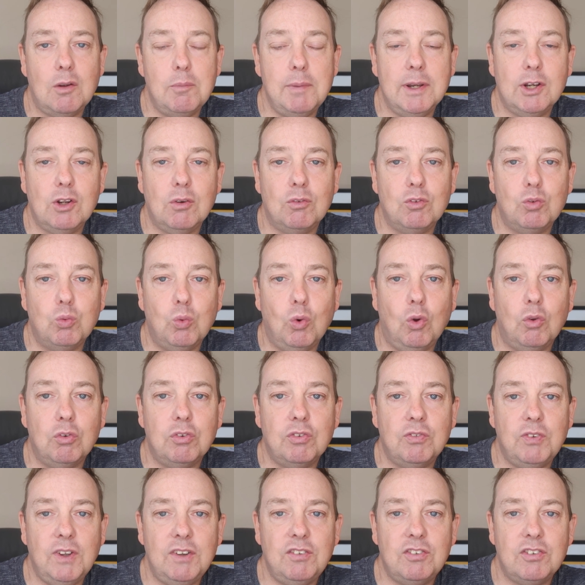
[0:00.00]
It becomes
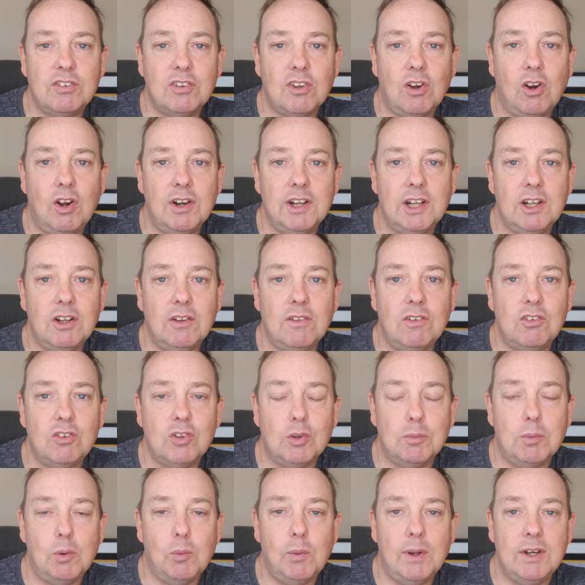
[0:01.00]
Wolves' 5th signing of the
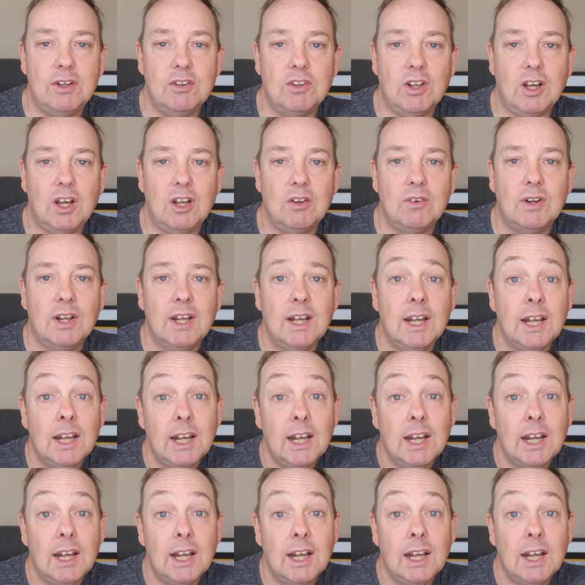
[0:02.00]
summer window,